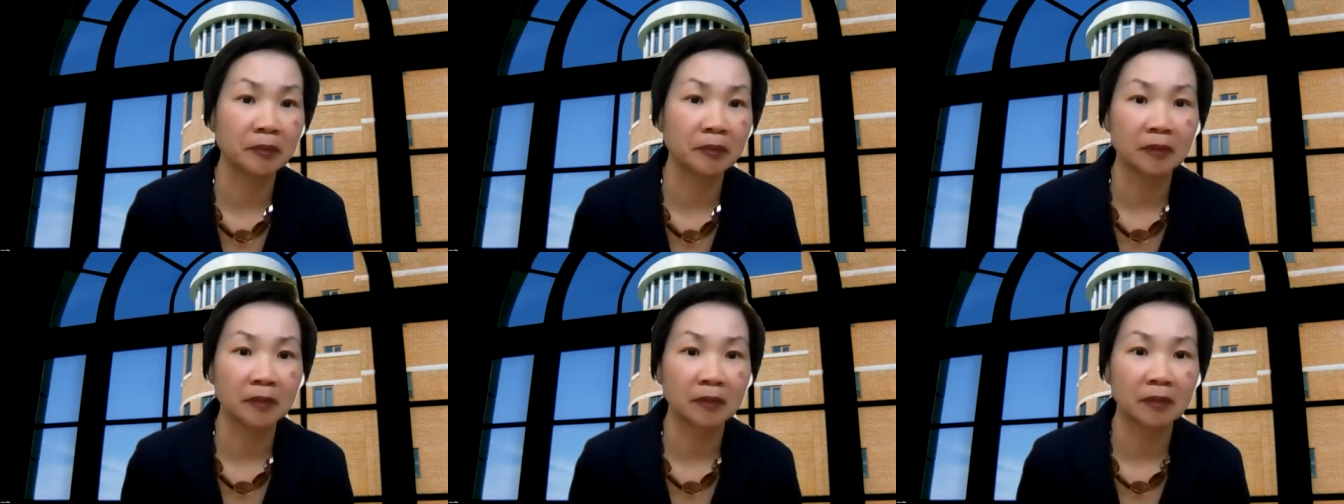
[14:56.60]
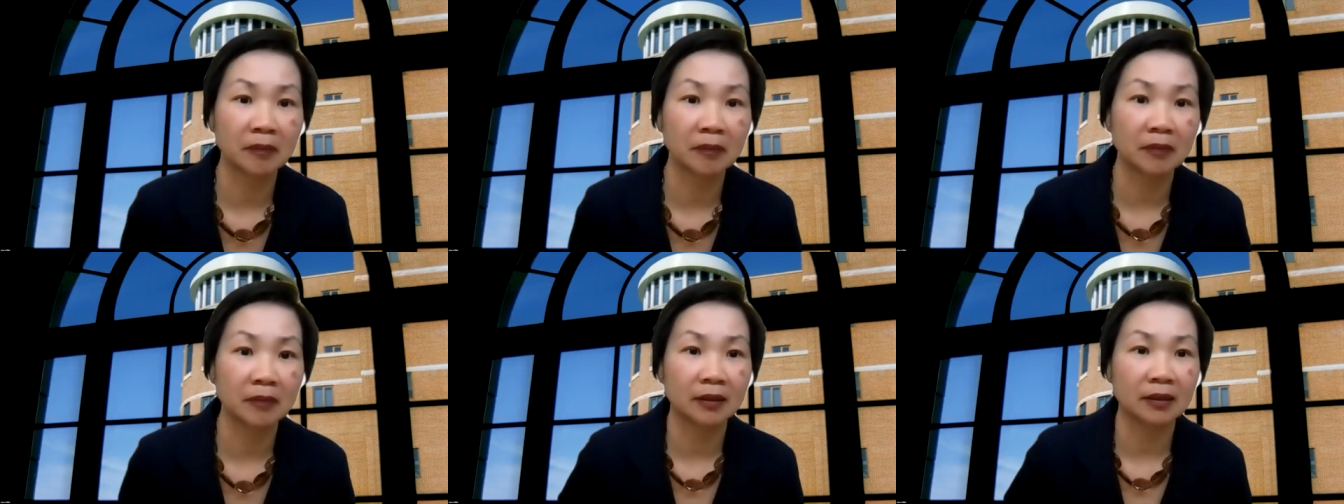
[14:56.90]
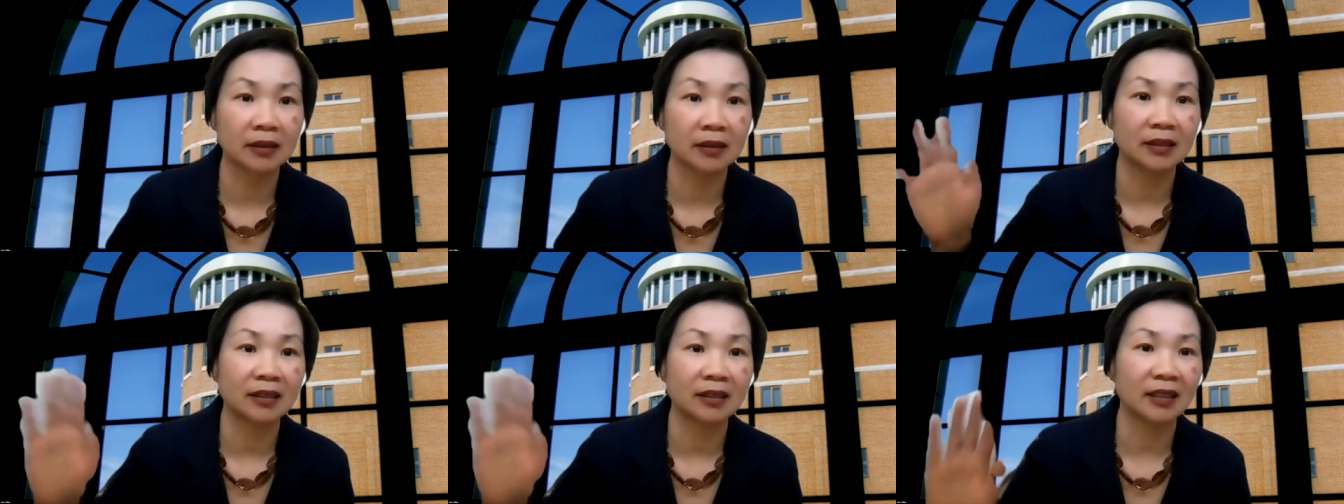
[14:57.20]
Yes.
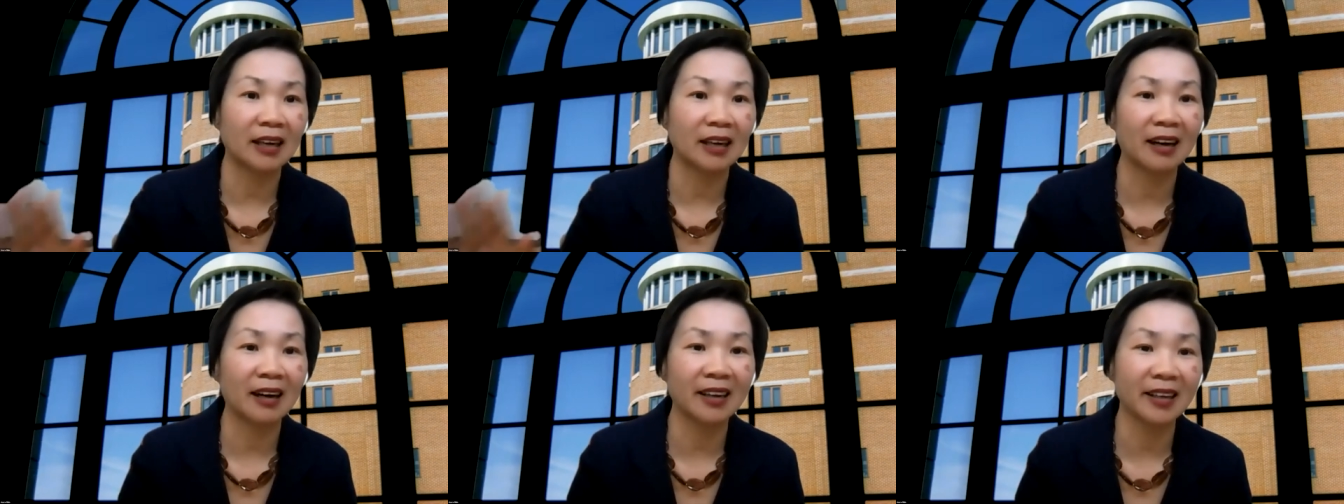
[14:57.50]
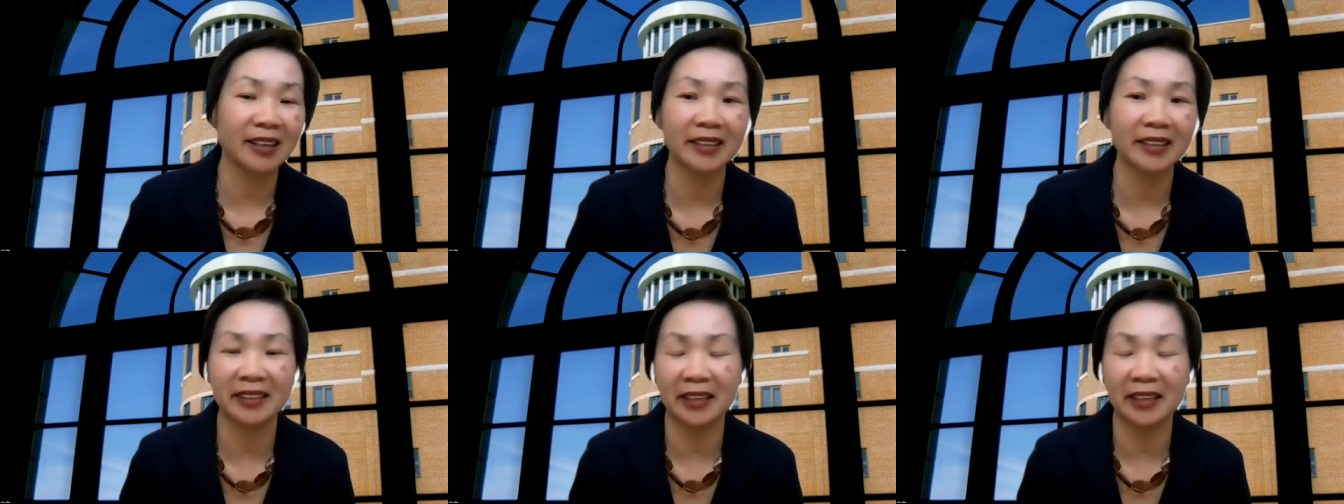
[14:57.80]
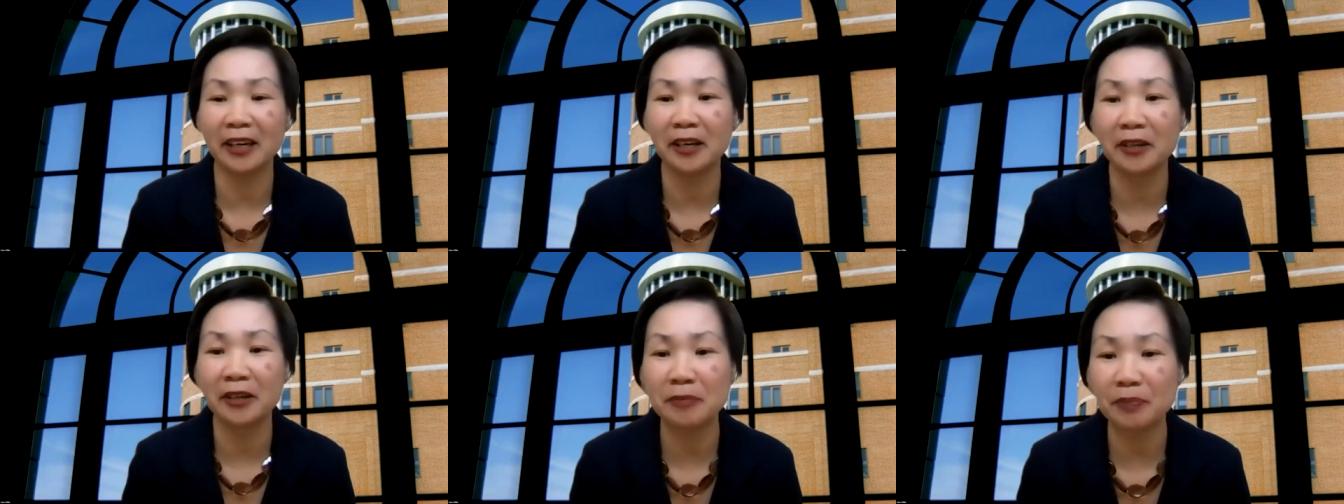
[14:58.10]
I
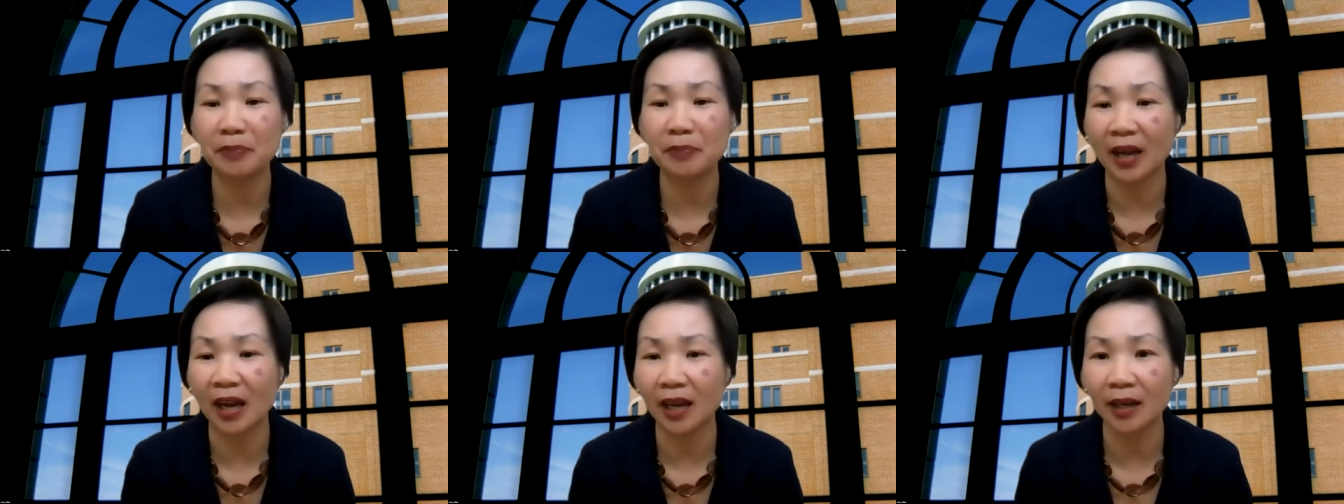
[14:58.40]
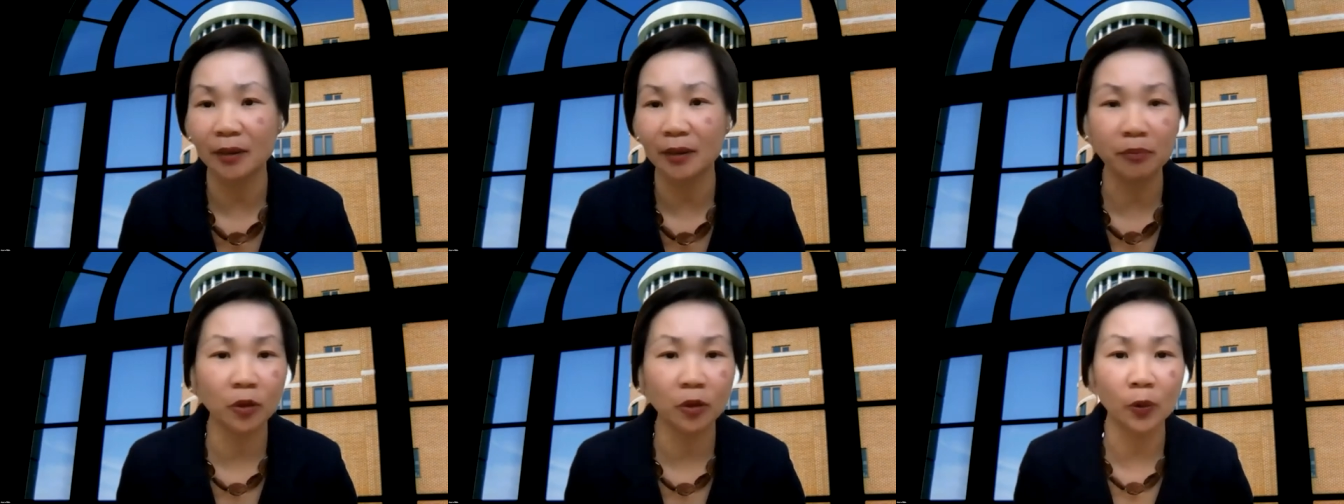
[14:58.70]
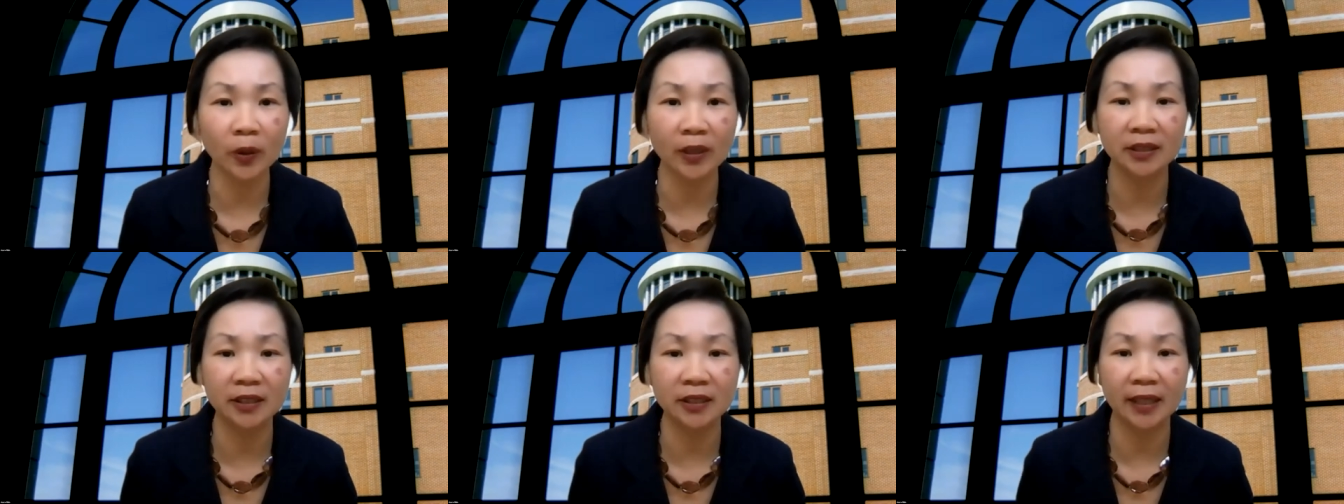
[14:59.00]
um, I'm
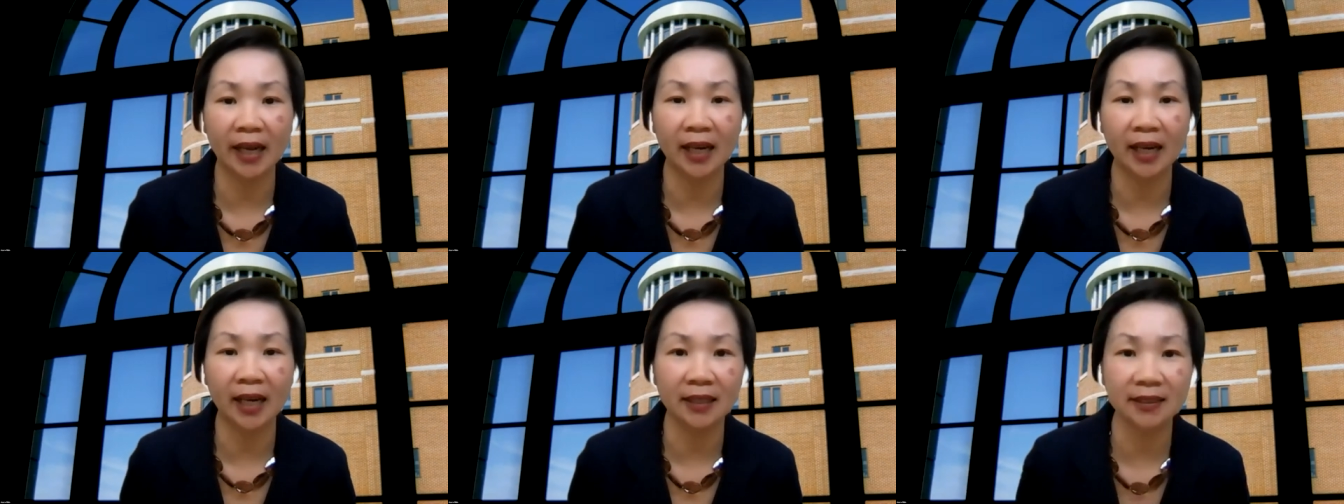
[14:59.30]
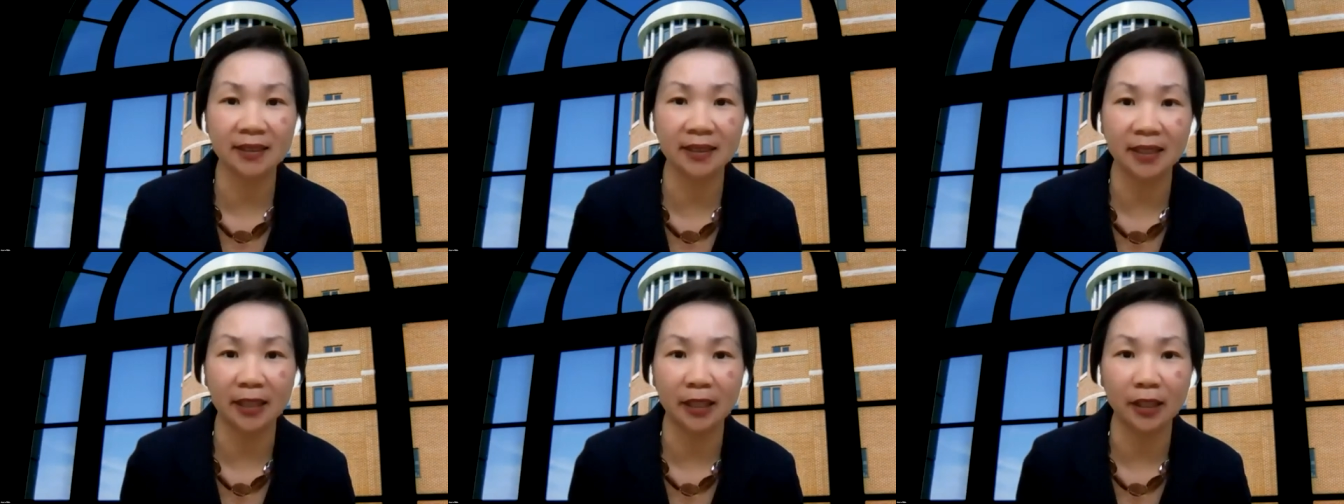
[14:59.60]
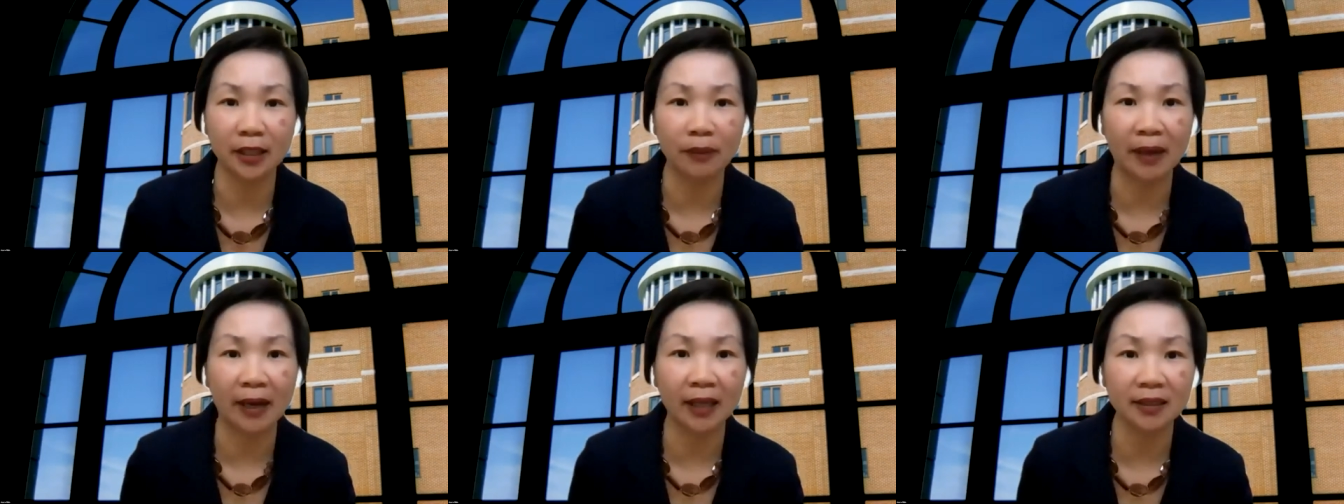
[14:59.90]
going to ask
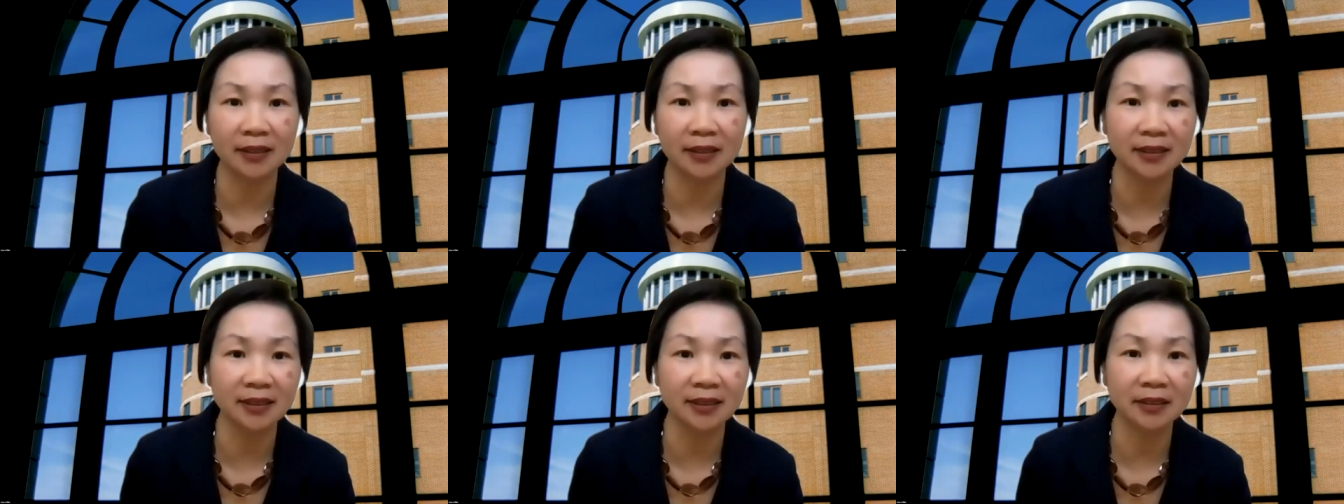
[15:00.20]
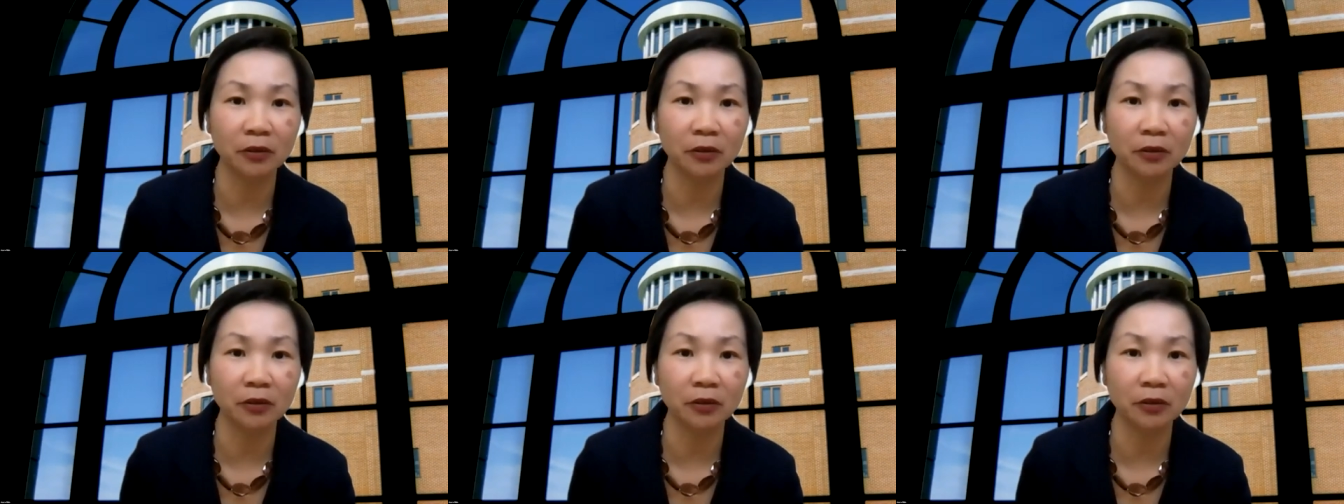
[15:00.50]
um, Alice's